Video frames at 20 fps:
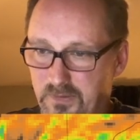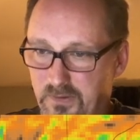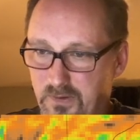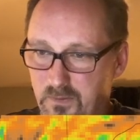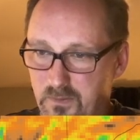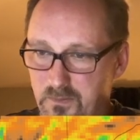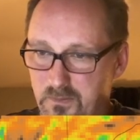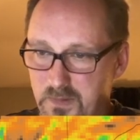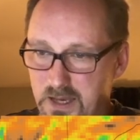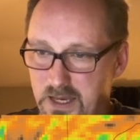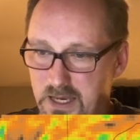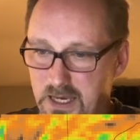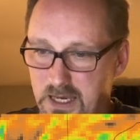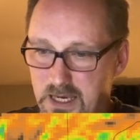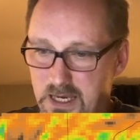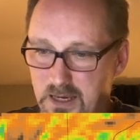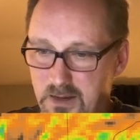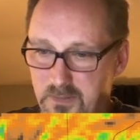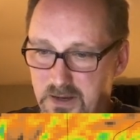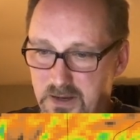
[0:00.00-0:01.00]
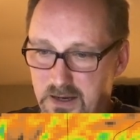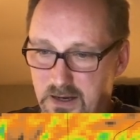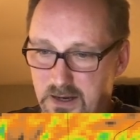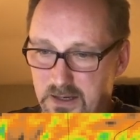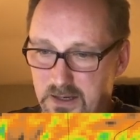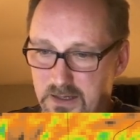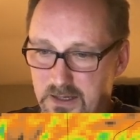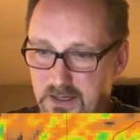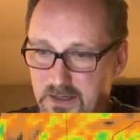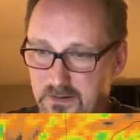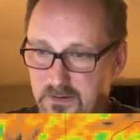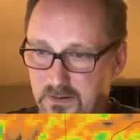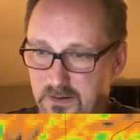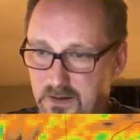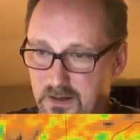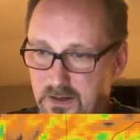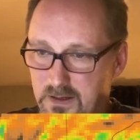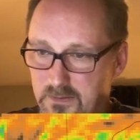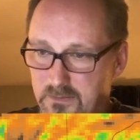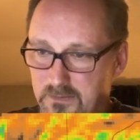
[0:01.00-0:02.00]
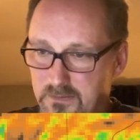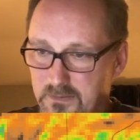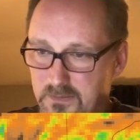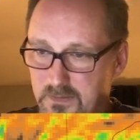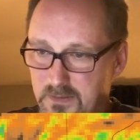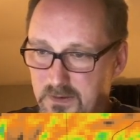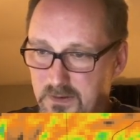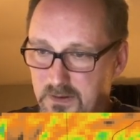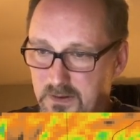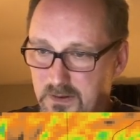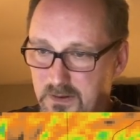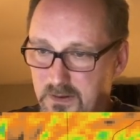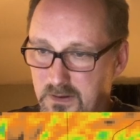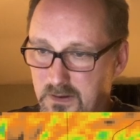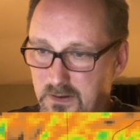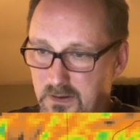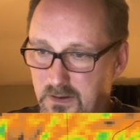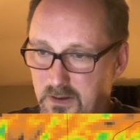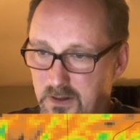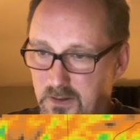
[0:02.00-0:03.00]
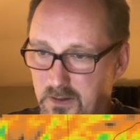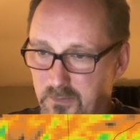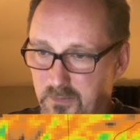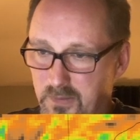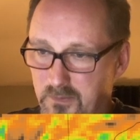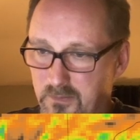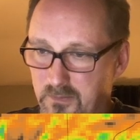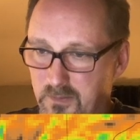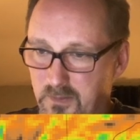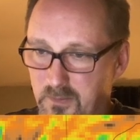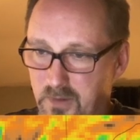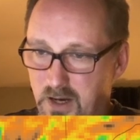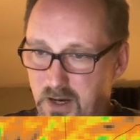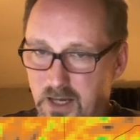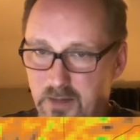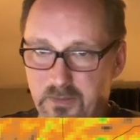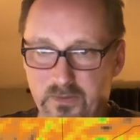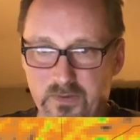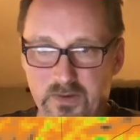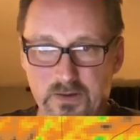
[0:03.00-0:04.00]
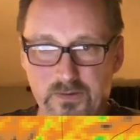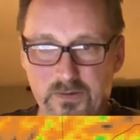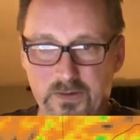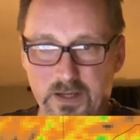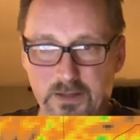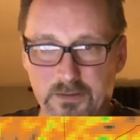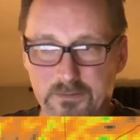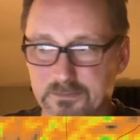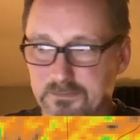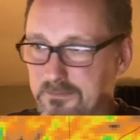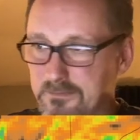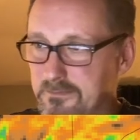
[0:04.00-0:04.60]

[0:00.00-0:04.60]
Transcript: so maybe I need to come on the bottom of this thing.